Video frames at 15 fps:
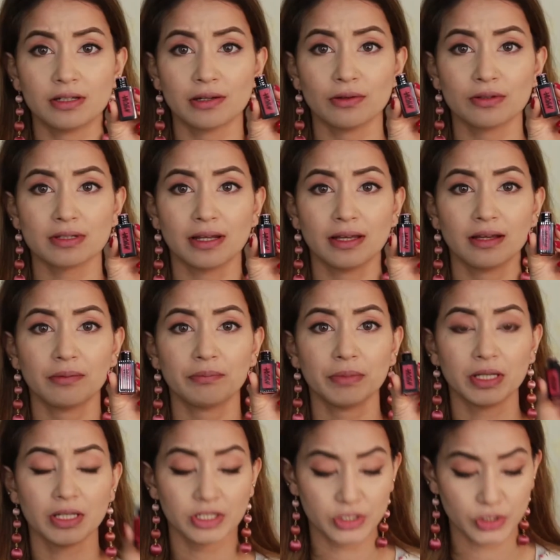It looks like a
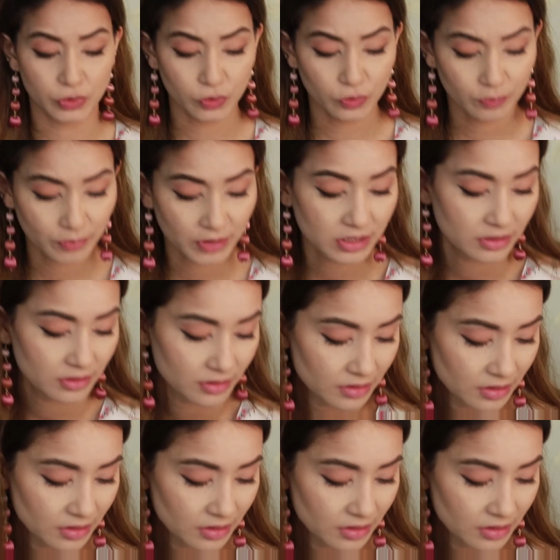mini tube, but